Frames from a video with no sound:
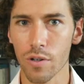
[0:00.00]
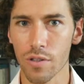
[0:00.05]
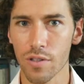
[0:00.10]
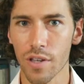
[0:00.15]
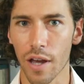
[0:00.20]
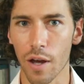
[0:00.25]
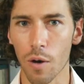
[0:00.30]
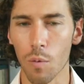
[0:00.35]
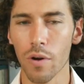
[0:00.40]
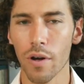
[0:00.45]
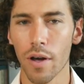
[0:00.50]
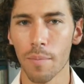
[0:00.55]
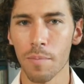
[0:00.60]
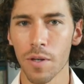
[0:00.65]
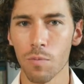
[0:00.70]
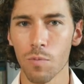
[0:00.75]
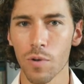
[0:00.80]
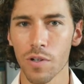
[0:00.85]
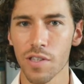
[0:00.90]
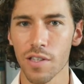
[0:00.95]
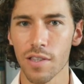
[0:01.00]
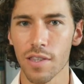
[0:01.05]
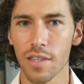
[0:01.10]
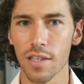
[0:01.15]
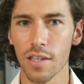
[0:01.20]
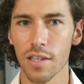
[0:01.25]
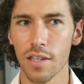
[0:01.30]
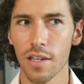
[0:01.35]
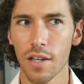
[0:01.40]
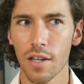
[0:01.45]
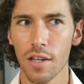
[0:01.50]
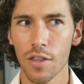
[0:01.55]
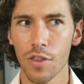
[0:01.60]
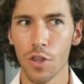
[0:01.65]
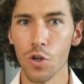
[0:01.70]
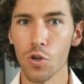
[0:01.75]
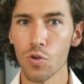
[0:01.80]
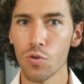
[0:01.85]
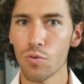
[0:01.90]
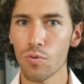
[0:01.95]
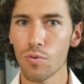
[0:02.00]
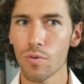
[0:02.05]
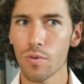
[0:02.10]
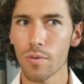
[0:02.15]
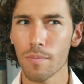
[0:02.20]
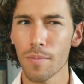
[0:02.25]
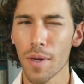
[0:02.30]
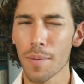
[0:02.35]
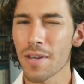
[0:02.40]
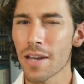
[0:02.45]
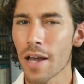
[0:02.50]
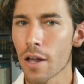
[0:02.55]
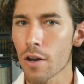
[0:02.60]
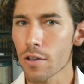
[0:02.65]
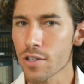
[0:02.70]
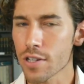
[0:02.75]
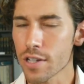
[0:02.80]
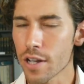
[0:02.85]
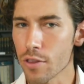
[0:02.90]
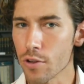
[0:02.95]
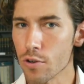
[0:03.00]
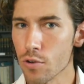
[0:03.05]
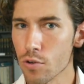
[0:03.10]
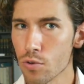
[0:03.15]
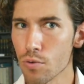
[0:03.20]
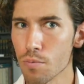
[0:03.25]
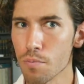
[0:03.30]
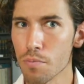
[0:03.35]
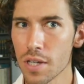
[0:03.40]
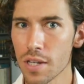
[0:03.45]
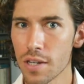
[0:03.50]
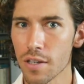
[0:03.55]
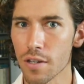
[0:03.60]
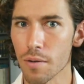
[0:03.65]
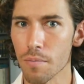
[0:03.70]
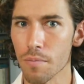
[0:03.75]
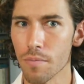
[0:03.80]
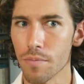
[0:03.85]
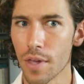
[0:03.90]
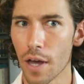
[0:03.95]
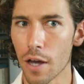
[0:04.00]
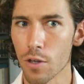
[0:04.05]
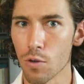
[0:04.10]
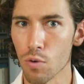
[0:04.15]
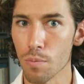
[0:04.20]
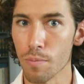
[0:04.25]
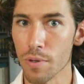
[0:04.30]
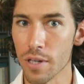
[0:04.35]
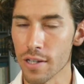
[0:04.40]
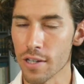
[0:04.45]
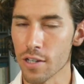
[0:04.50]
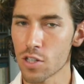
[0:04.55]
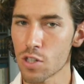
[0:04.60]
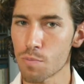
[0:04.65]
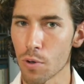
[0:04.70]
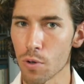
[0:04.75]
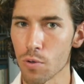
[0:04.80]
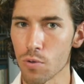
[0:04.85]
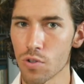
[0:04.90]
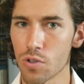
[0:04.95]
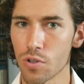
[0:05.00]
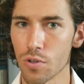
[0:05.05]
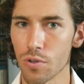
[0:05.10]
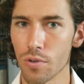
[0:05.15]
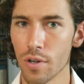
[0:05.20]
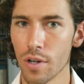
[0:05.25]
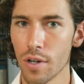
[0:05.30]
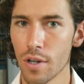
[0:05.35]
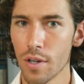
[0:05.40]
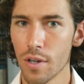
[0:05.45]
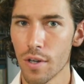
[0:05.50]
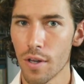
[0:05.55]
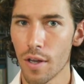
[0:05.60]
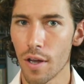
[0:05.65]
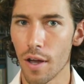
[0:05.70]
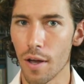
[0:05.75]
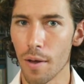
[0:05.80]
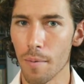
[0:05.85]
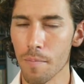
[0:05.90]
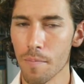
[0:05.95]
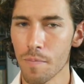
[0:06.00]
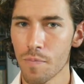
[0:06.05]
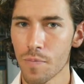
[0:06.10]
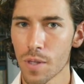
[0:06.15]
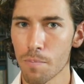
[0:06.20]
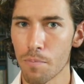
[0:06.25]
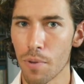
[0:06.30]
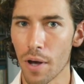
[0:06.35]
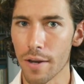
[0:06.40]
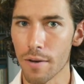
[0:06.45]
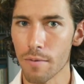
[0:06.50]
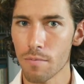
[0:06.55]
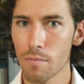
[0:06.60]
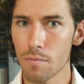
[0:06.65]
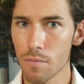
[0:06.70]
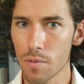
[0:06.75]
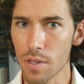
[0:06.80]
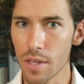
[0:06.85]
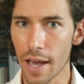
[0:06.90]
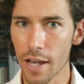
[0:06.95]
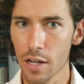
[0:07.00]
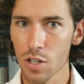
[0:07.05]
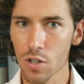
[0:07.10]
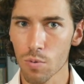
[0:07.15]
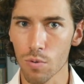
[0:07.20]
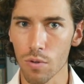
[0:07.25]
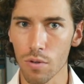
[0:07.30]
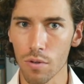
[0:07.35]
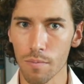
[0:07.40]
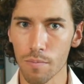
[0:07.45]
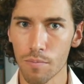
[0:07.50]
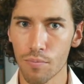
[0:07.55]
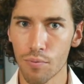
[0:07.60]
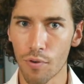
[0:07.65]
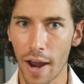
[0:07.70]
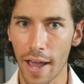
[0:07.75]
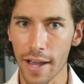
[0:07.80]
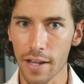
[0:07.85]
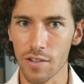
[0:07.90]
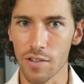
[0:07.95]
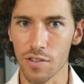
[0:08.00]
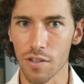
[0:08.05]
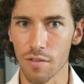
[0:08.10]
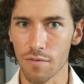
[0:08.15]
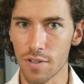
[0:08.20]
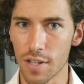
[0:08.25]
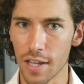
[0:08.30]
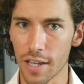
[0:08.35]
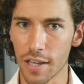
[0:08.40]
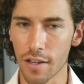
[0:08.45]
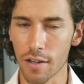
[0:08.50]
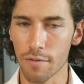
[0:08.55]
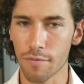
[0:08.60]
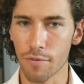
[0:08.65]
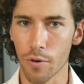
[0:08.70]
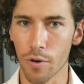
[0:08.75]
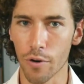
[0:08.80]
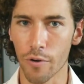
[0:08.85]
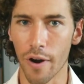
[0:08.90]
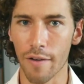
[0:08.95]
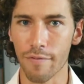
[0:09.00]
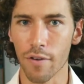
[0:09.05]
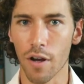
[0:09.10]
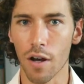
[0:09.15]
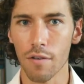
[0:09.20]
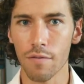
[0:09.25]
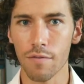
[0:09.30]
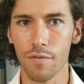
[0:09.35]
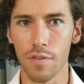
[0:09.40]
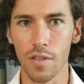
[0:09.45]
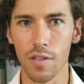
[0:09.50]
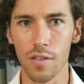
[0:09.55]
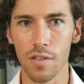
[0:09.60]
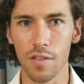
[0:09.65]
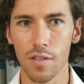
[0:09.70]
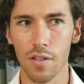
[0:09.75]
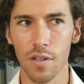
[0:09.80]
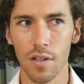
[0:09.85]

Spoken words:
yeah. I mean, was it the new, maybe not altogether new medium that you were being exposed to, but the actual practice of taking a photograph of these